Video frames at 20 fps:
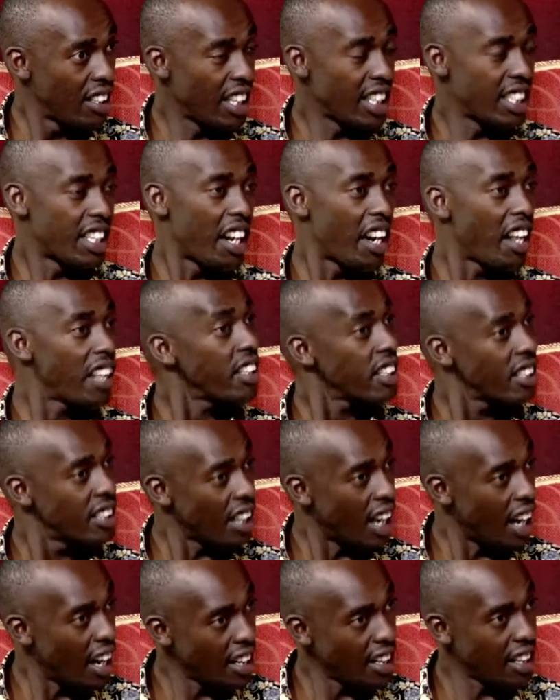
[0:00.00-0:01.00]
There's another
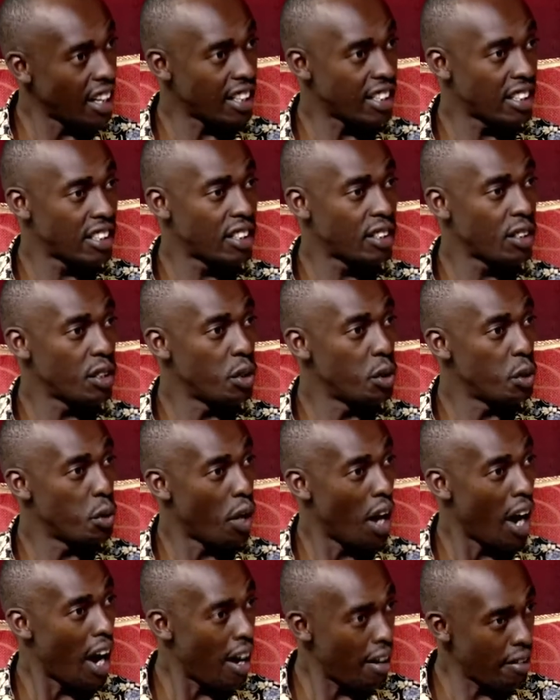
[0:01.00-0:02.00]
sign that
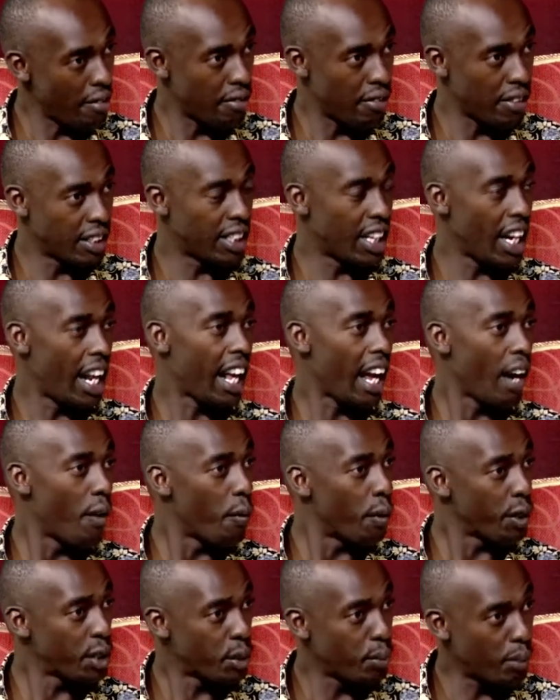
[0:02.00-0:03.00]
you have. It's like a
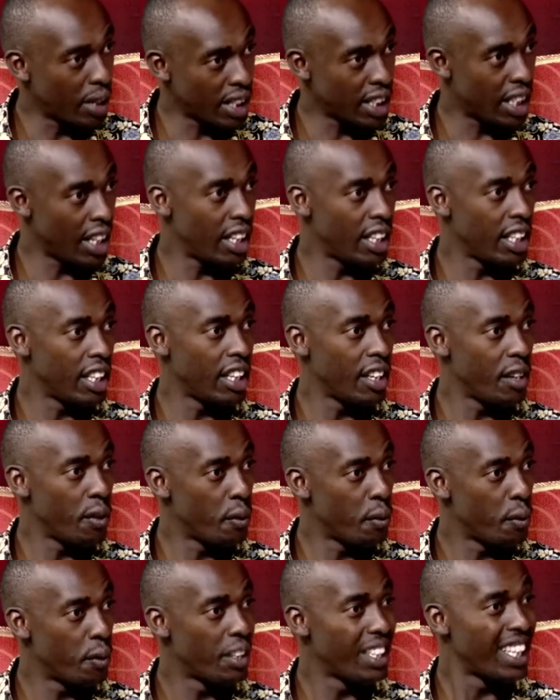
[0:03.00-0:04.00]
watchman telling
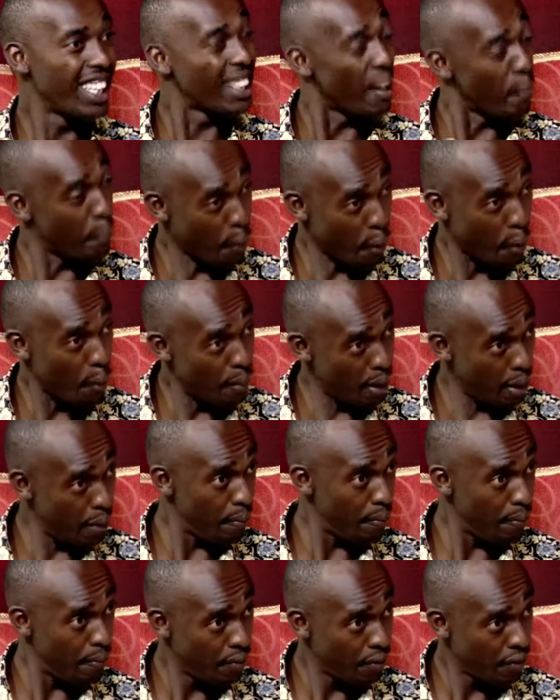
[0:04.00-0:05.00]
you there's a
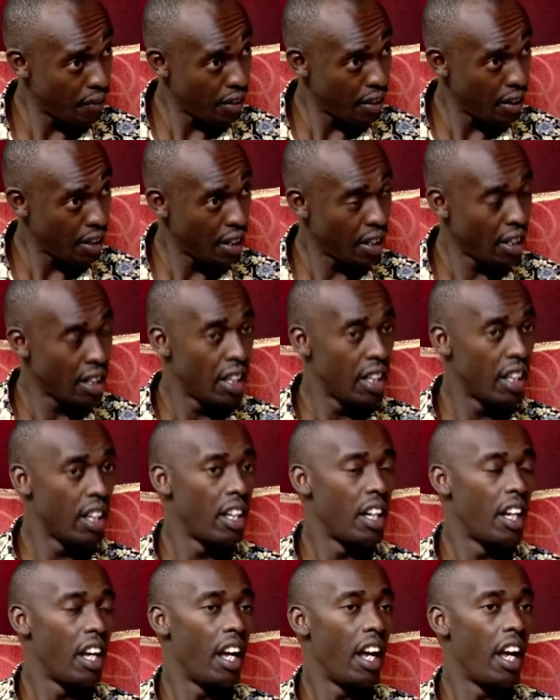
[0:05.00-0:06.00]
problem,
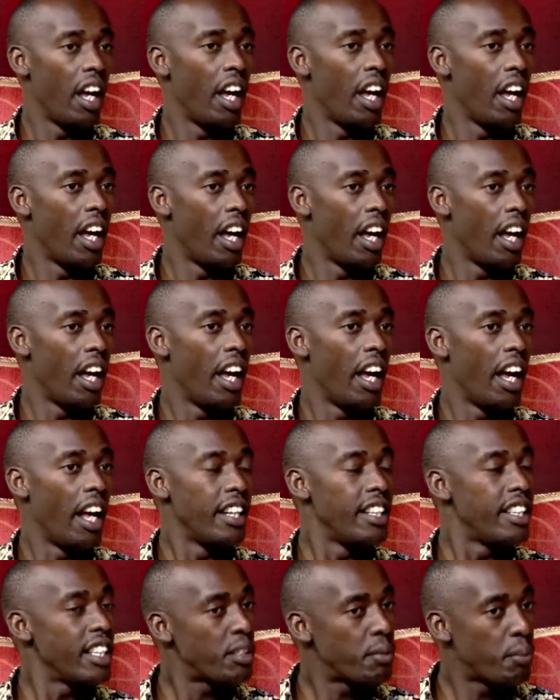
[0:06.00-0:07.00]

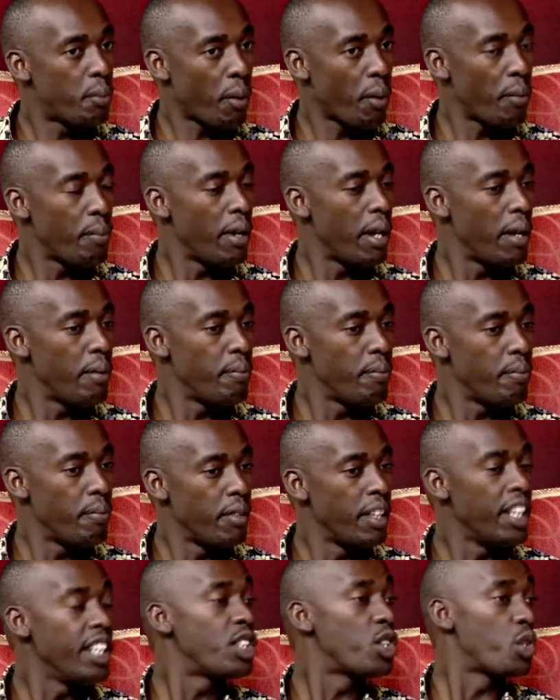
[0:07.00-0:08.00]
and this problem
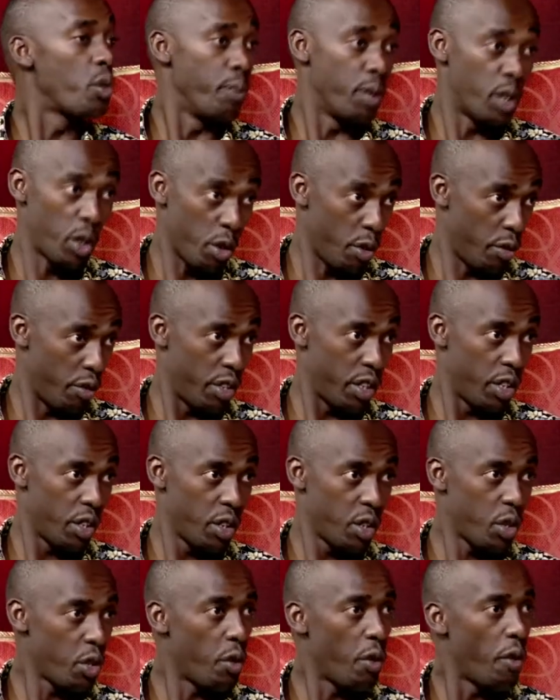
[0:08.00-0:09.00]
needs to be solved.
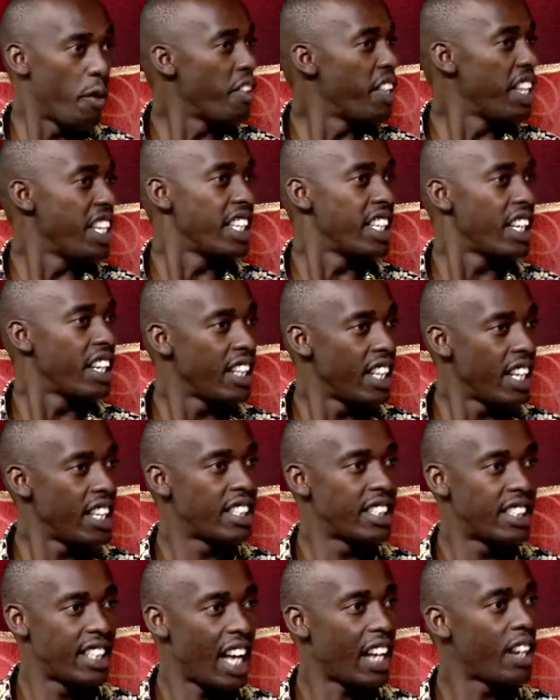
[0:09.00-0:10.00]
So
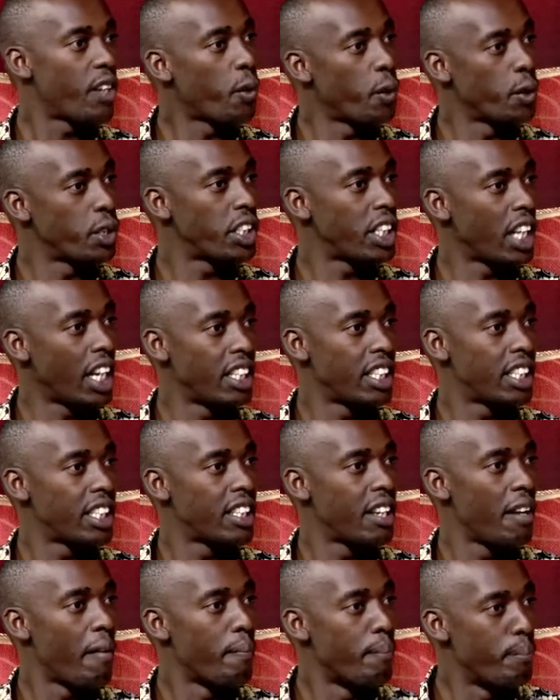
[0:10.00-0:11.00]
there's that
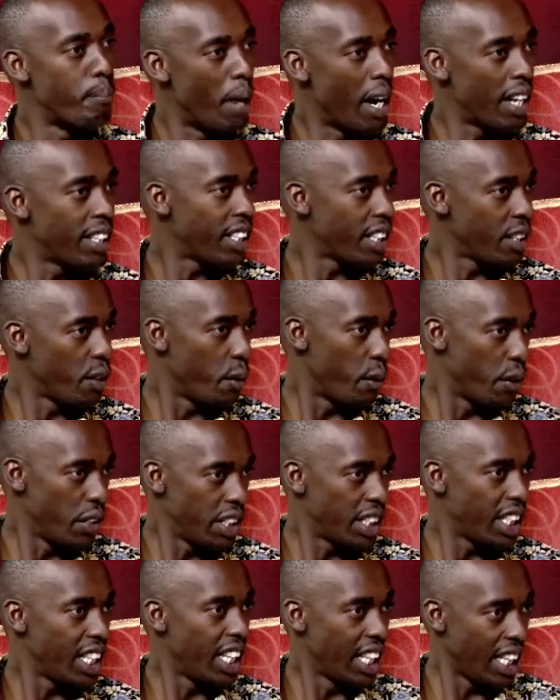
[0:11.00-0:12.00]
constant buzzing
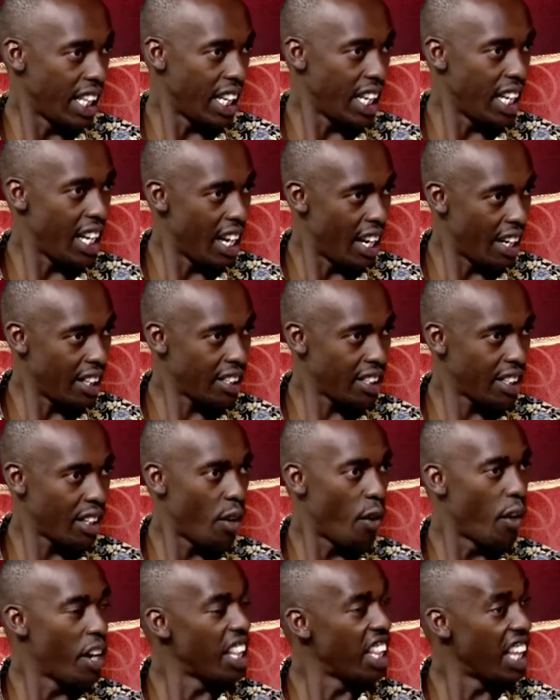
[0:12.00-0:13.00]
noise in the ears
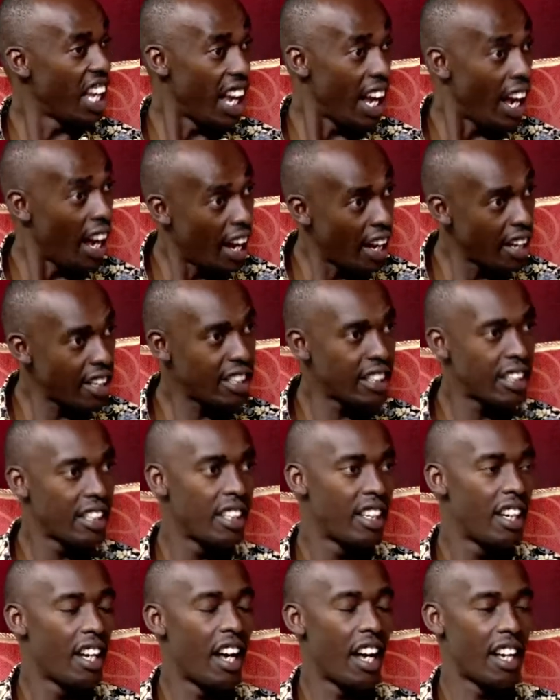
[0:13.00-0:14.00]
or in the head,
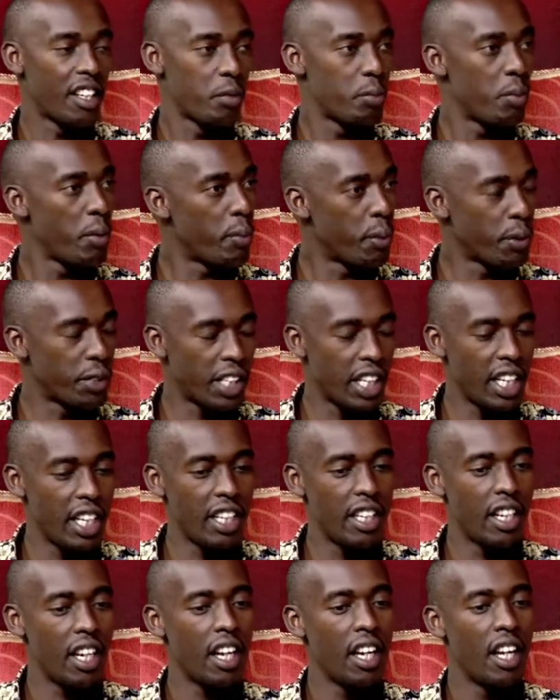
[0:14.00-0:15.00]
as people
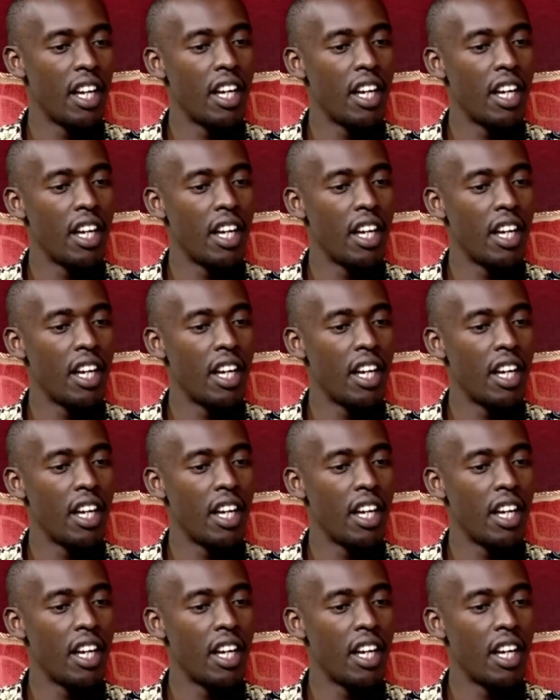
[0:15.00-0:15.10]
say.